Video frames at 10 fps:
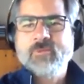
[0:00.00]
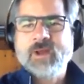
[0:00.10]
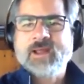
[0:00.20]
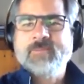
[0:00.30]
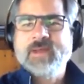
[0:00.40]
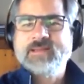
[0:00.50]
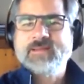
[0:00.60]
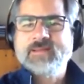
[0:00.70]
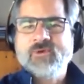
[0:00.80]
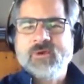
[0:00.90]
recommend
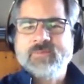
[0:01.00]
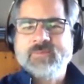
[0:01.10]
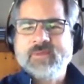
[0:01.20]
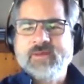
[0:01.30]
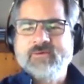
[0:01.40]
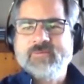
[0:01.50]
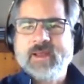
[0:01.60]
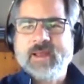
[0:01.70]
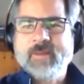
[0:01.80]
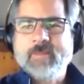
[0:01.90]
in terms of
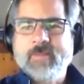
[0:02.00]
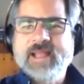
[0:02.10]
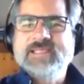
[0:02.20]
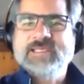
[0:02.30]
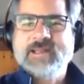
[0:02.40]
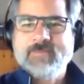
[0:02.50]
incident